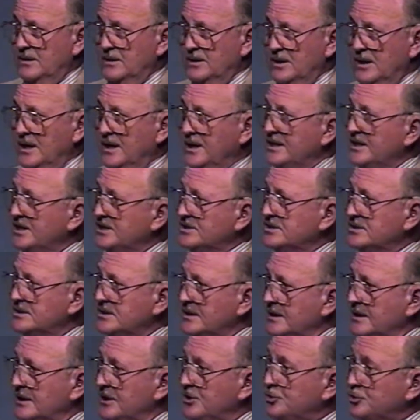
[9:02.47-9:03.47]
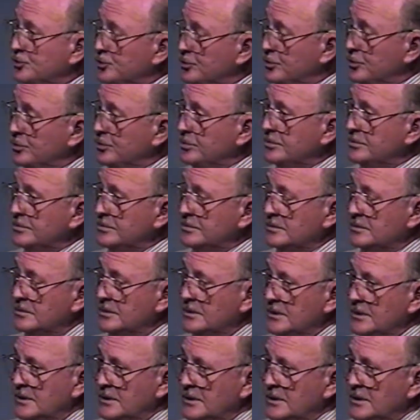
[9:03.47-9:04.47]
are not necessarily true.
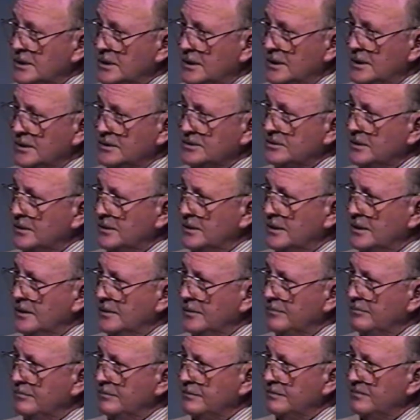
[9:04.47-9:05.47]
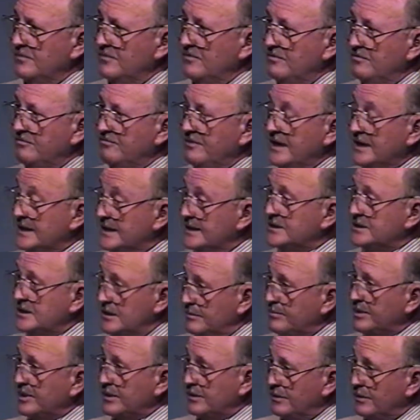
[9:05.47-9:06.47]
Uh, uh fairly
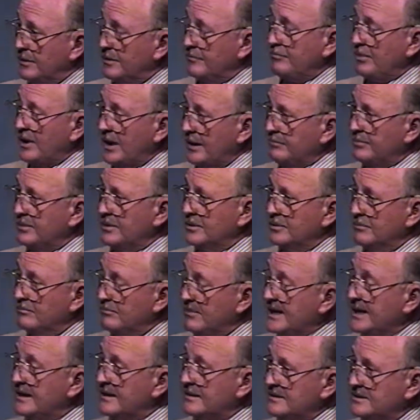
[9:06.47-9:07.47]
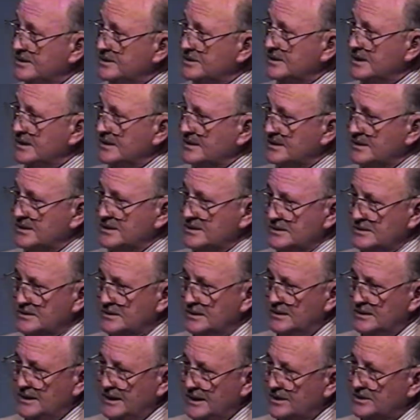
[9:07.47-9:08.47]
typical and popular myth is that this
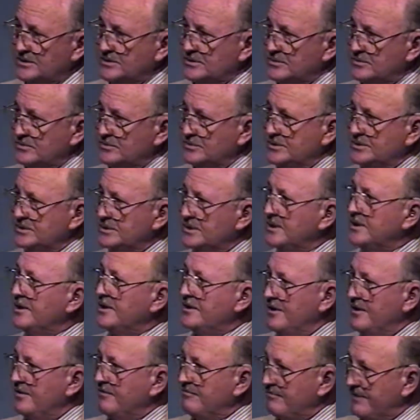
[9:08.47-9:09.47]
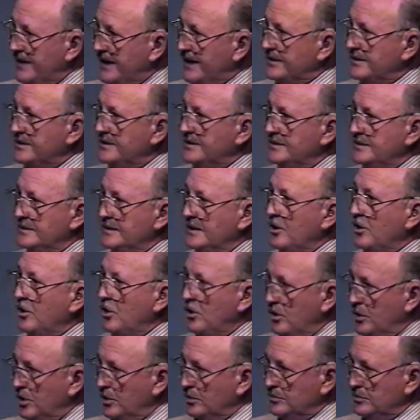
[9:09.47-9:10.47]
nation was founded
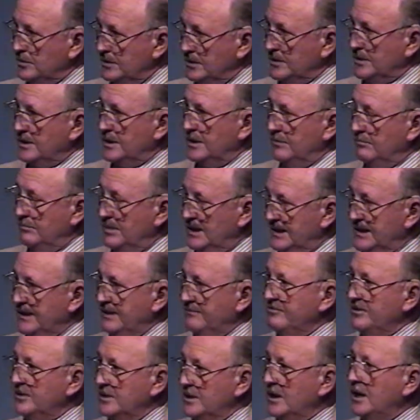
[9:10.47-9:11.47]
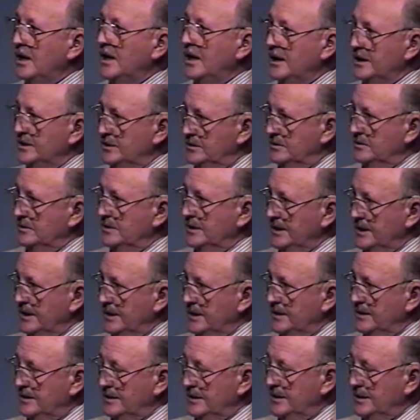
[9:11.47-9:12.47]
on a belief in God and
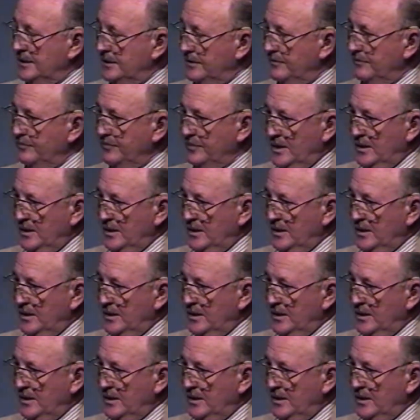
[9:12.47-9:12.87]
and uh,